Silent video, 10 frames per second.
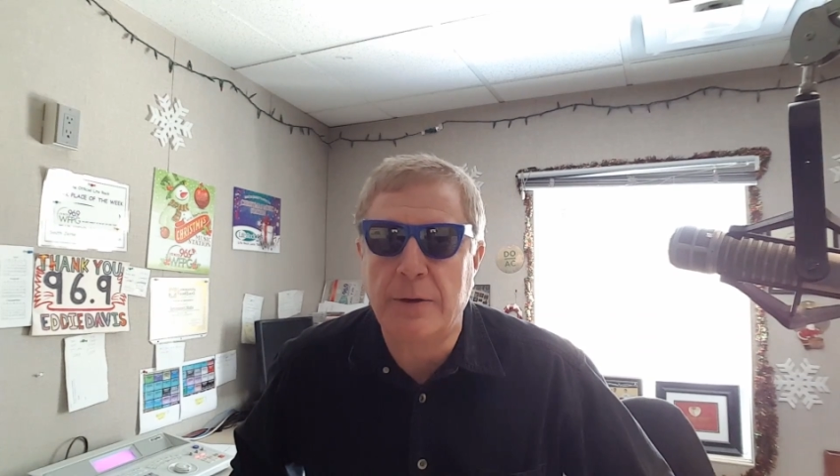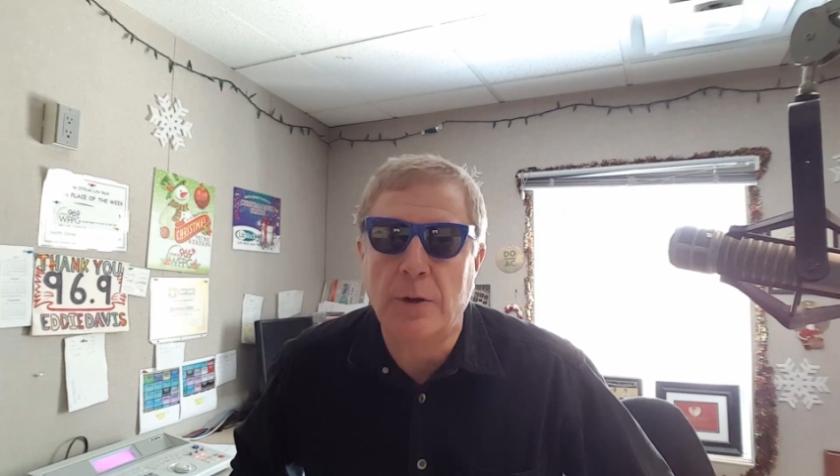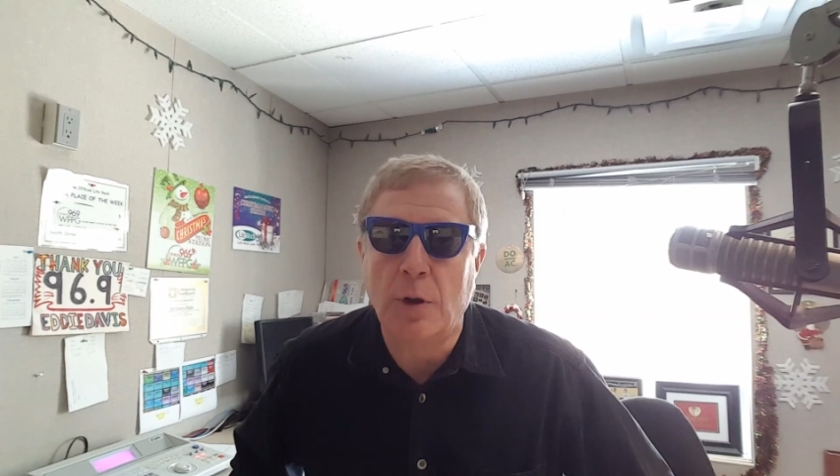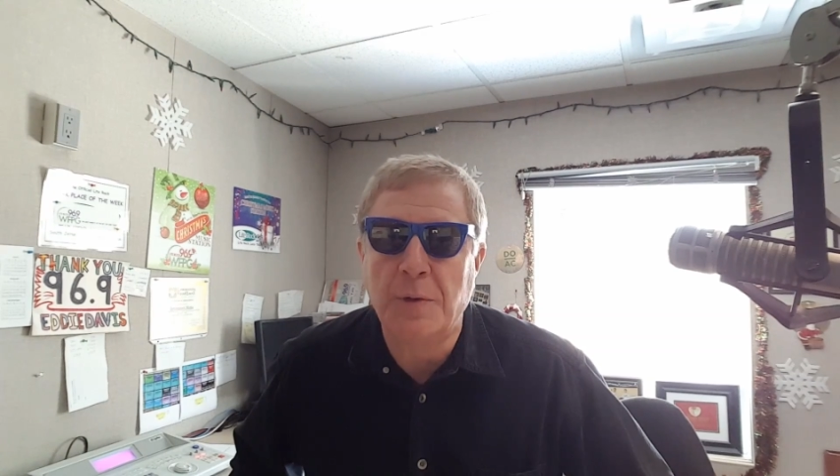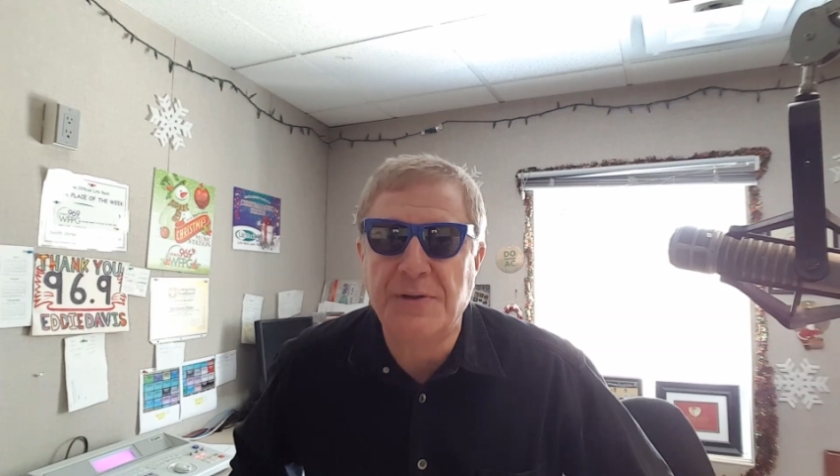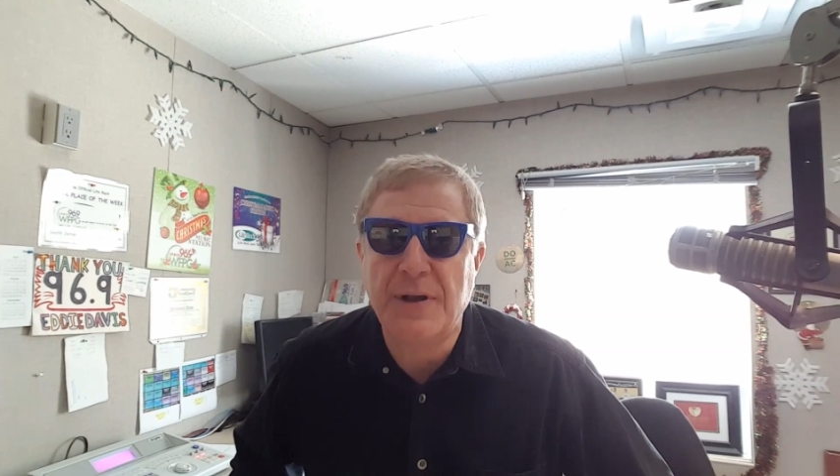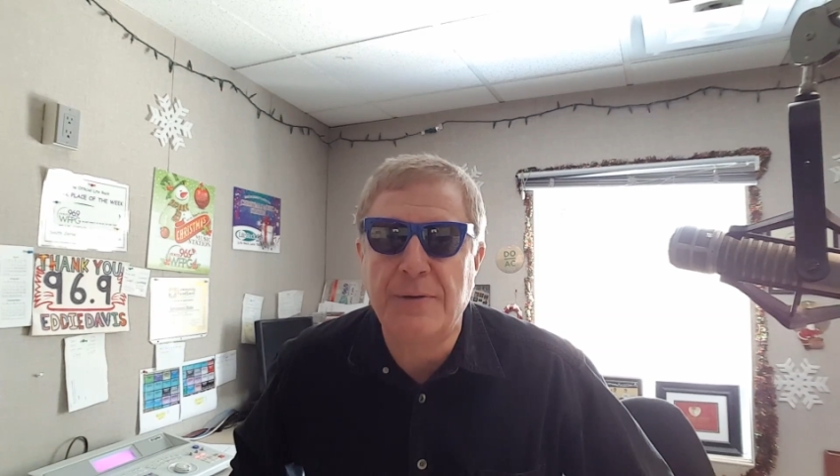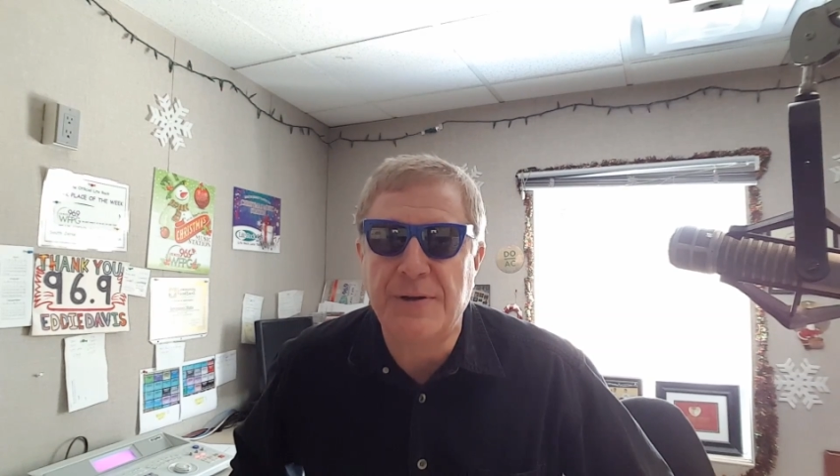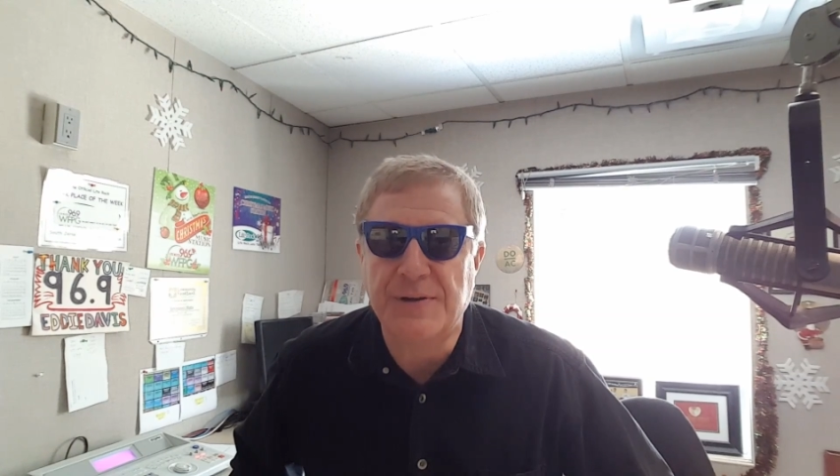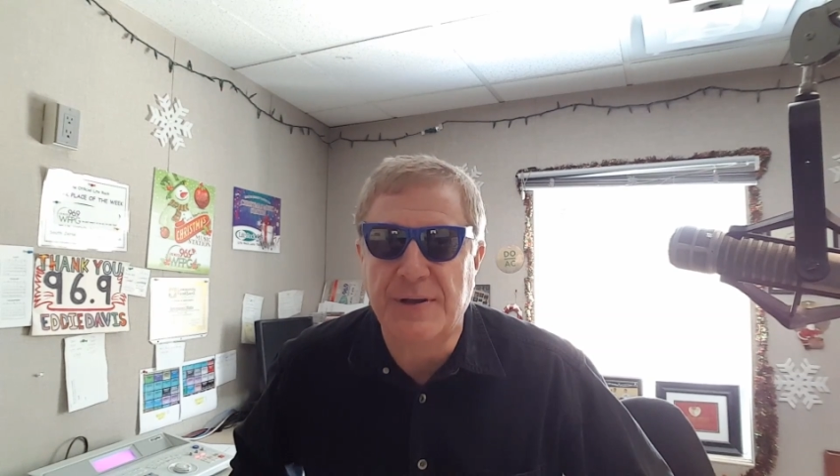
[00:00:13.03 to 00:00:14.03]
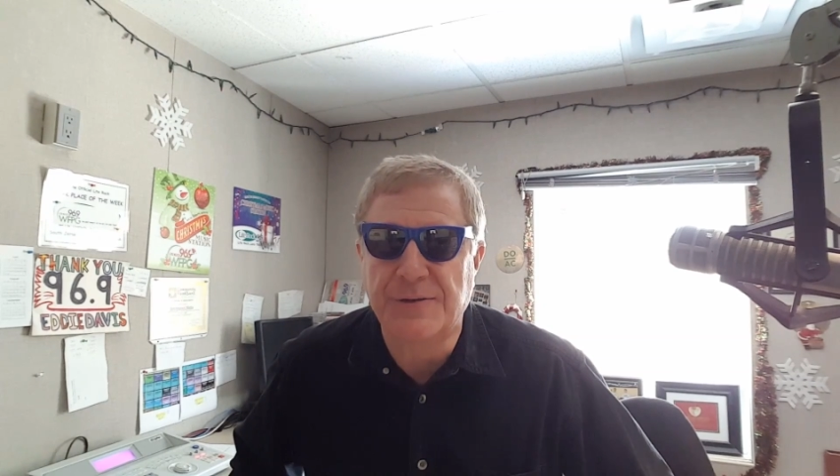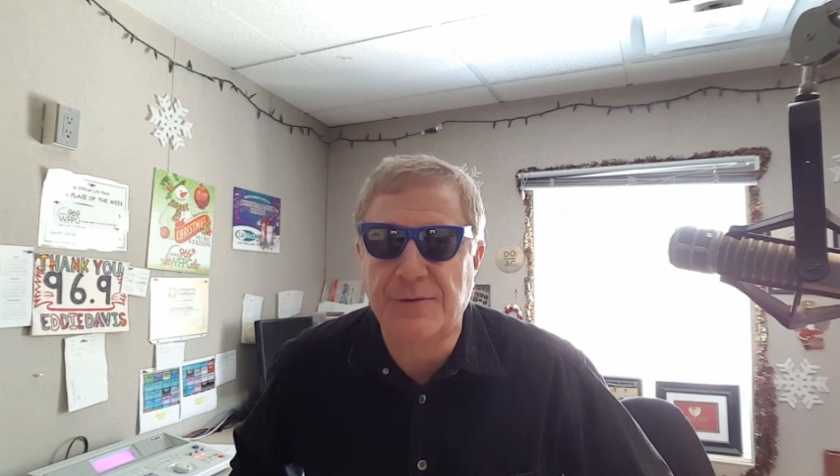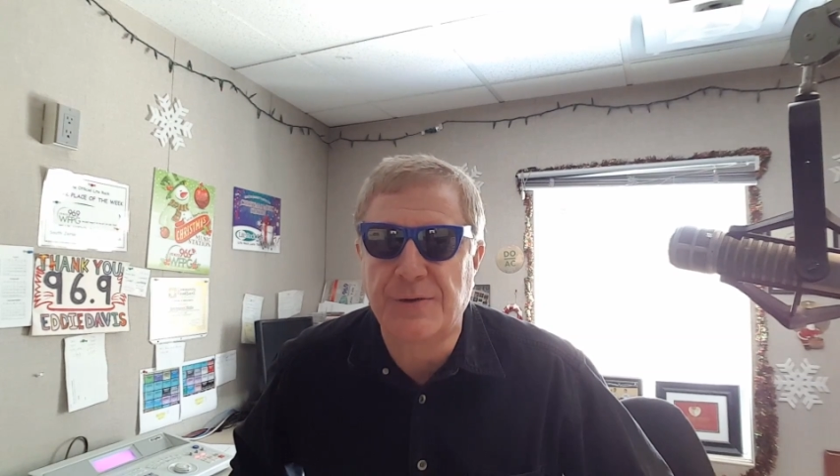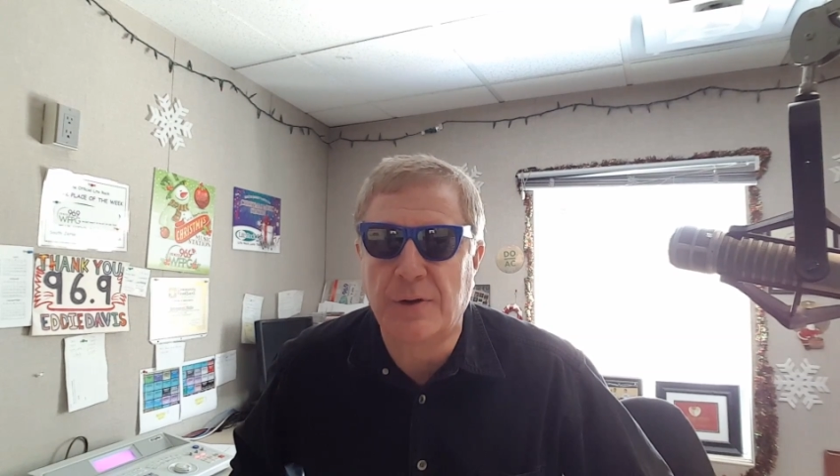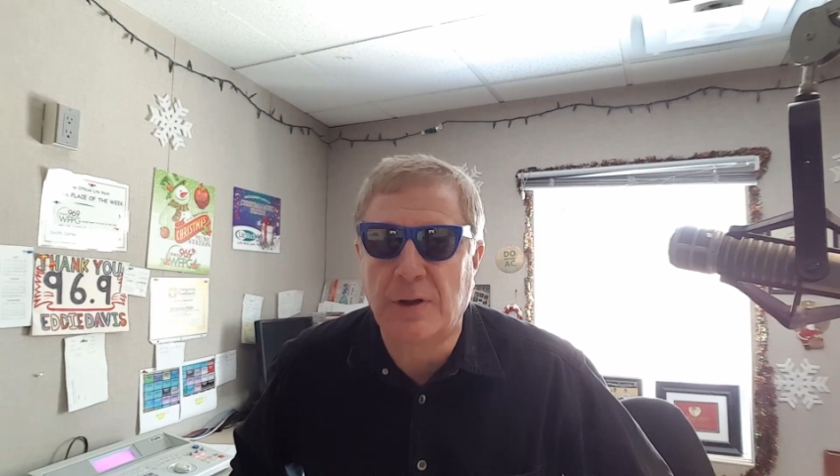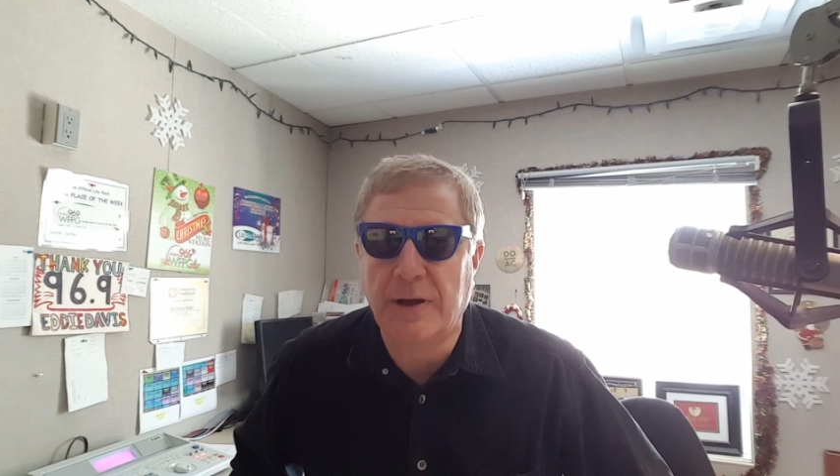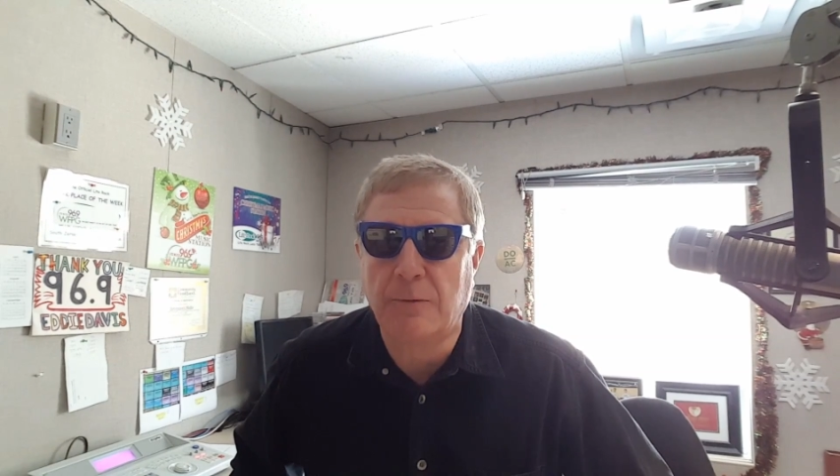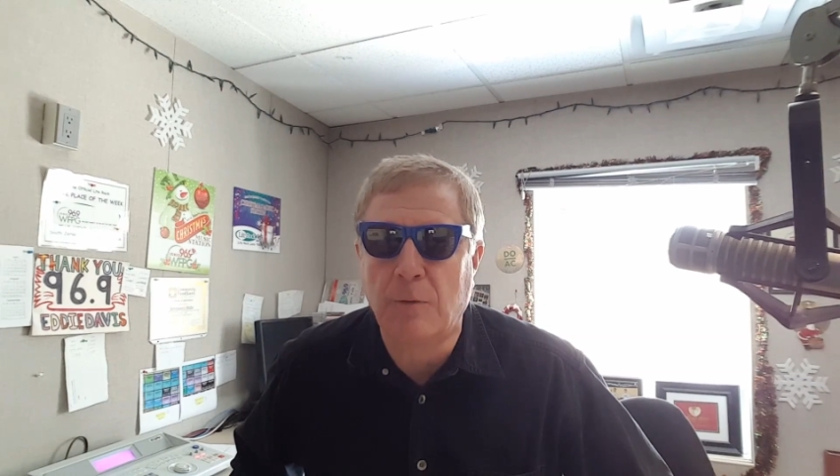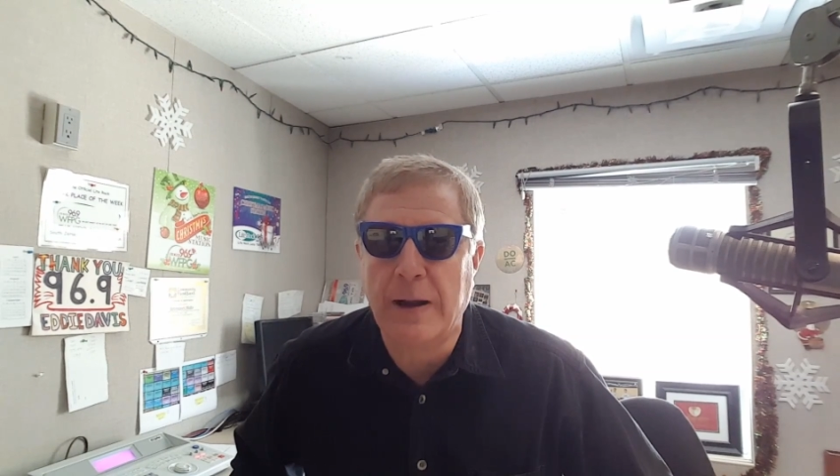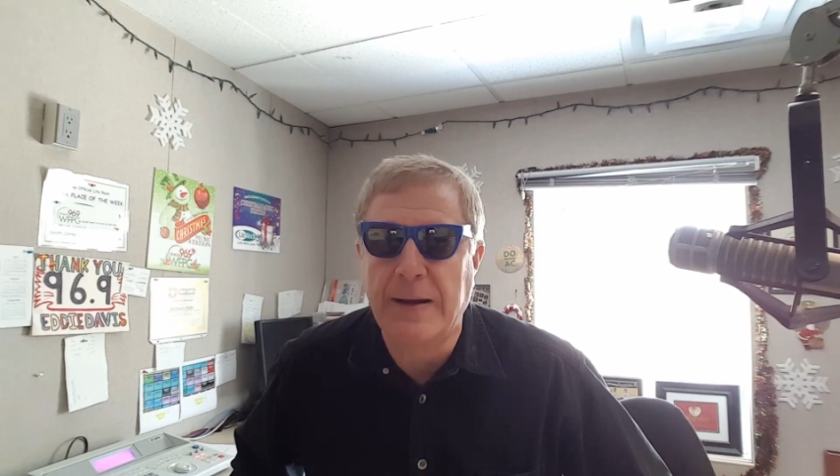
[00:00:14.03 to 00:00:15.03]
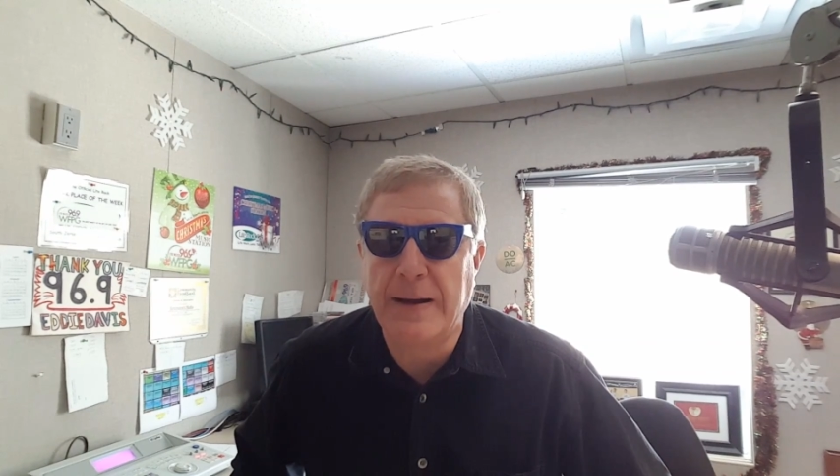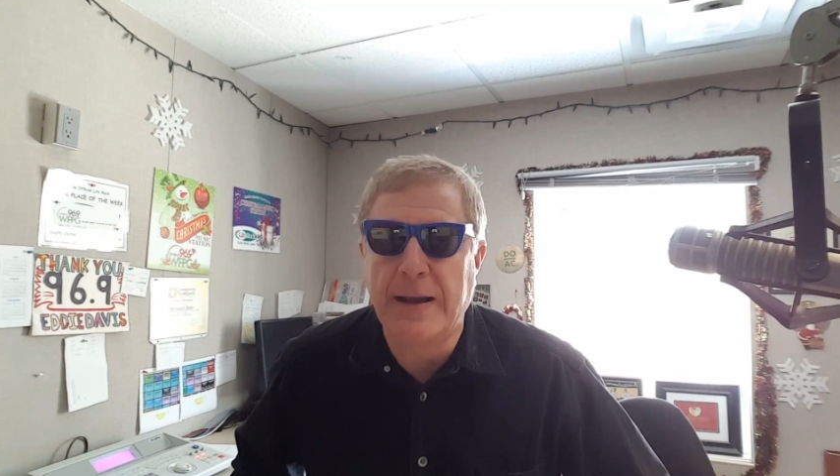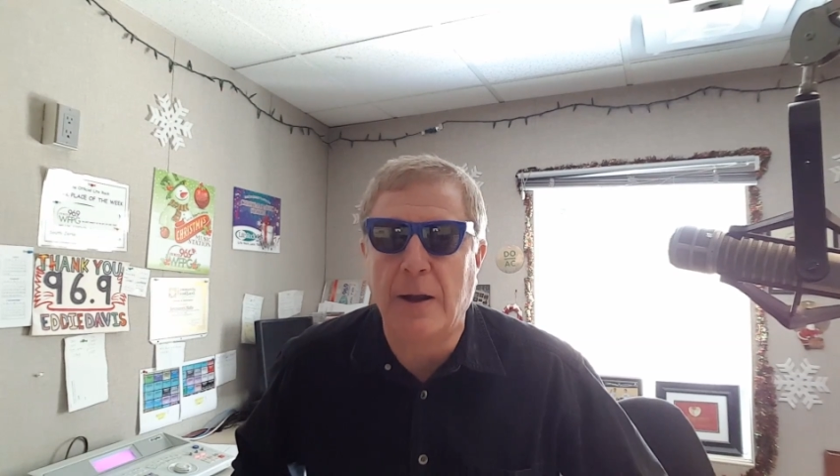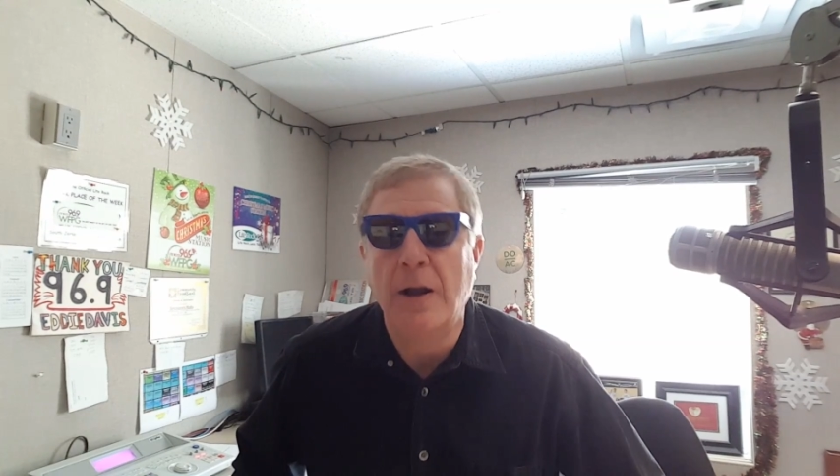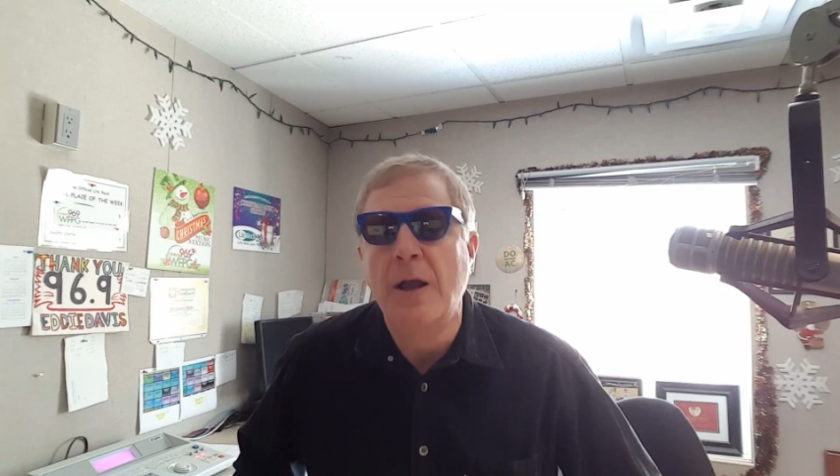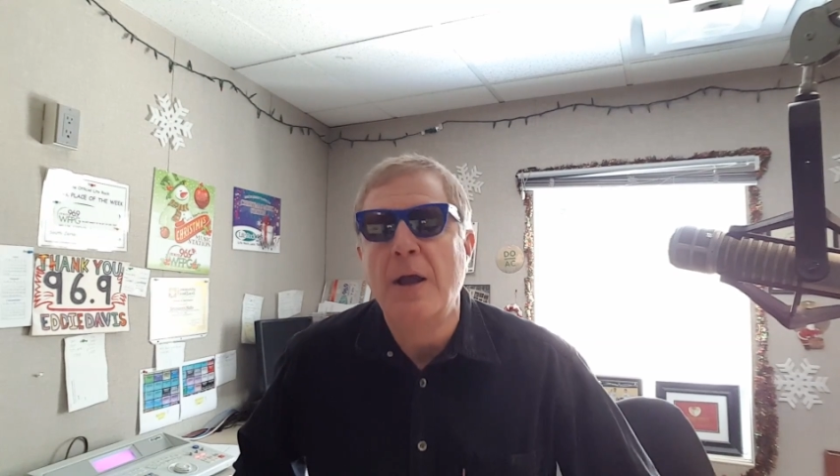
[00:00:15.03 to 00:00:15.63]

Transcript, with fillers: you'll always know these answers, so click right now.